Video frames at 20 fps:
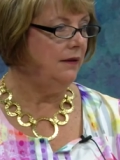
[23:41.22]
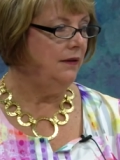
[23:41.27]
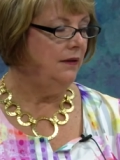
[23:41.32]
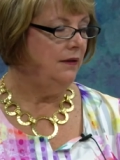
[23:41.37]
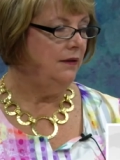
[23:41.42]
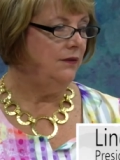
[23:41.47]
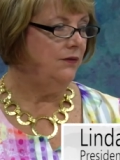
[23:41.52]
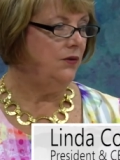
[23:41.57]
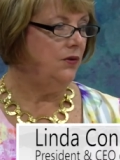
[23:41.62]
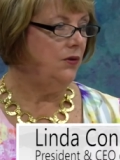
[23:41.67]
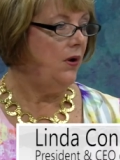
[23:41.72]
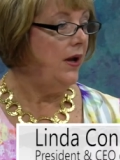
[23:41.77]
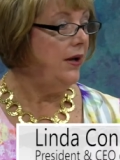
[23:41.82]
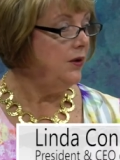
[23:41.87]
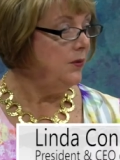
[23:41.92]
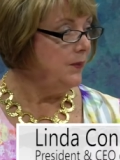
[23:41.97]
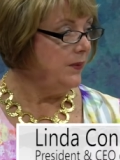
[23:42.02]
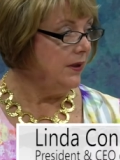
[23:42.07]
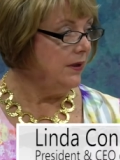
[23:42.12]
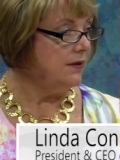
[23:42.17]
for
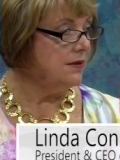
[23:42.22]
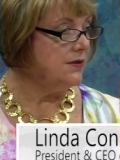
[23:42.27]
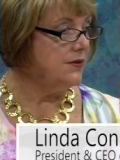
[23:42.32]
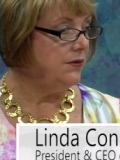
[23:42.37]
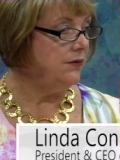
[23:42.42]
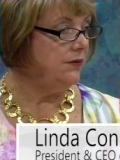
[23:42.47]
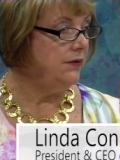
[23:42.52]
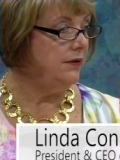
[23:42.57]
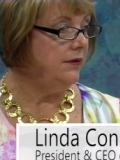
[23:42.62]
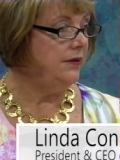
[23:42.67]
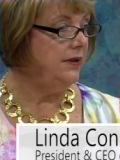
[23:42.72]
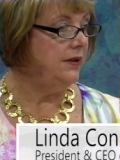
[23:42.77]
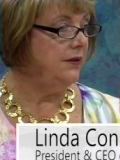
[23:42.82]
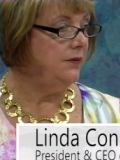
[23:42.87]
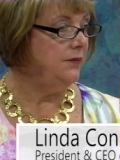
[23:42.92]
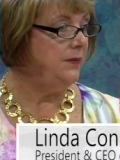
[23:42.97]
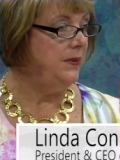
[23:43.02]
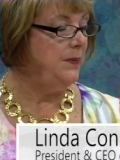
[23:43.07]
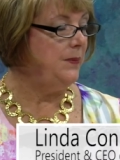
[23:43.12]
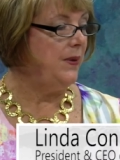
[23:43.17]
Ohio Mart, so
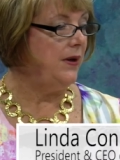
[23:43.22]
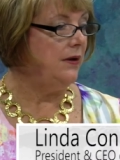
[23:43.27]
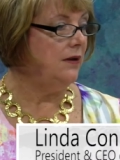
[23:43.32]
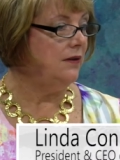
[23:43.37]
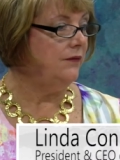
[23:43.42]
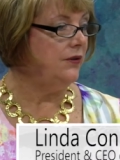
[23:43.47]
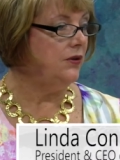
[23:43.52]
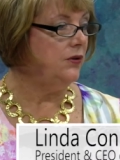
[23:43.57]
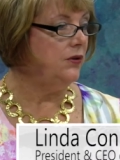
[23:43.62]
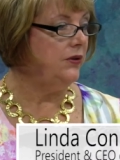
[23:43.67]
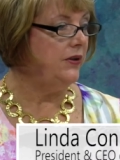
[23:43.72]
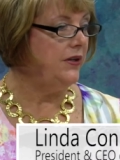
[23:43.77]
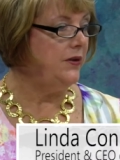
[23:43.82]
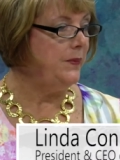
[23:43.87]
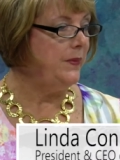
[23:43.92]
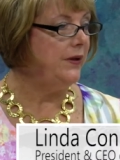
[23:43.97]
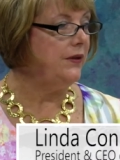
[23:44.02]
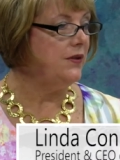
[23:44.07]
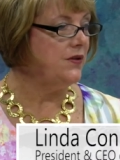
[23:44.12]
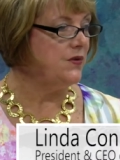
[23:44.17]
it'll be part of our Ohio
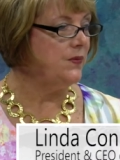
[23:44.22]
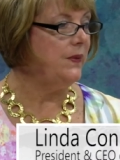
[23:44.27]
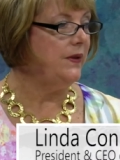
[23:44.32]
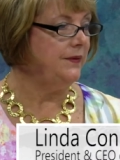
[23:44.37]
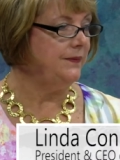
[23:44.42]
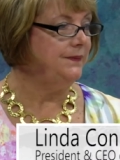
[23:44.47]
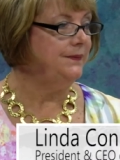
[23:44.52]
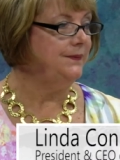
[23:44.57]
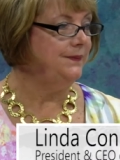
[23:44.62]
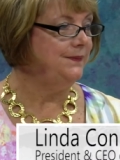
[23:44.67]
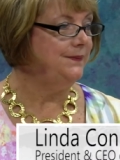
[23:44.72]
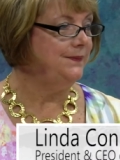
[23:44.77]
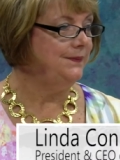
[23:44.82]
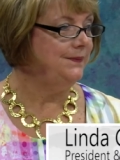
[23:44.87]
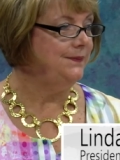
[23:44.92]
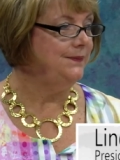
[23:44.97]
Mart as well. Mm.